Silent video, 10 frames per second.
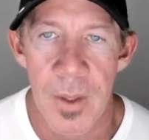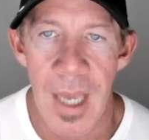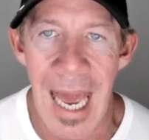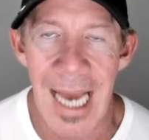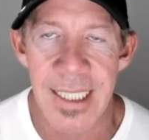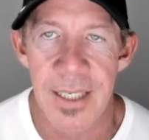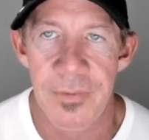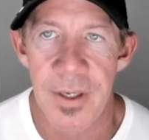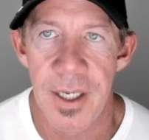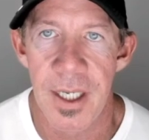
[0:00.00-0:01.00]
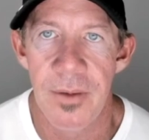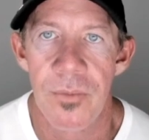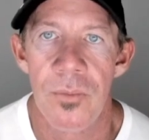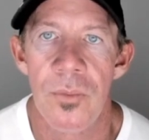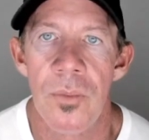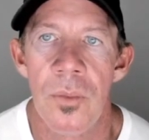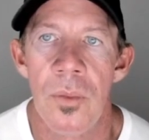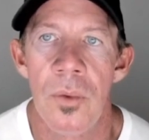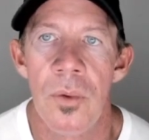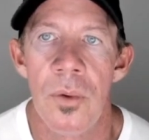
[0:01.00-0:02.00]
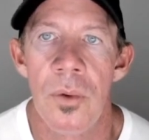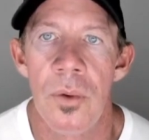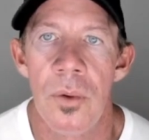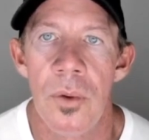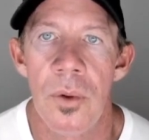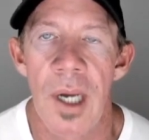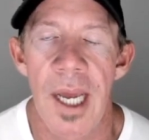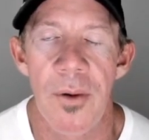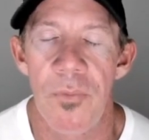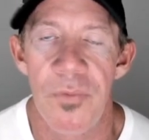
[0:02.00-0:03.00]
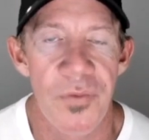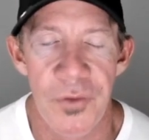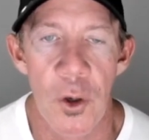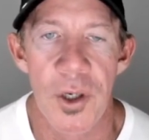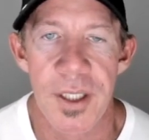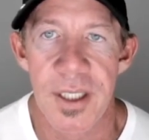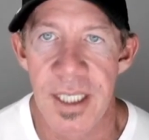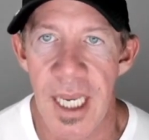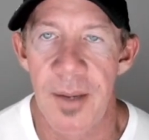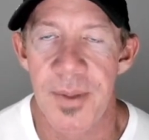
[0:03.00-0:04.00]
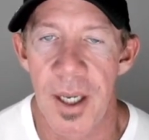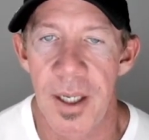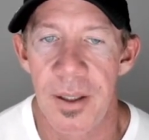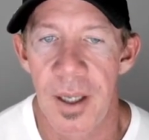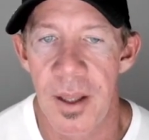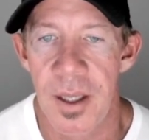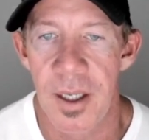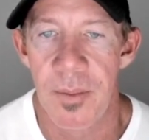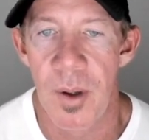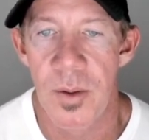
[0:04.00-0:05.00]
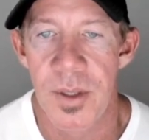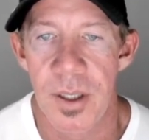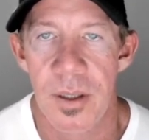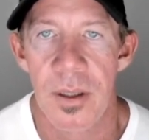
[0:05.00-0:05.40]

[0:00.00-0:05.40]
Axie Infinity. I had 30 setups on it, I think, posted.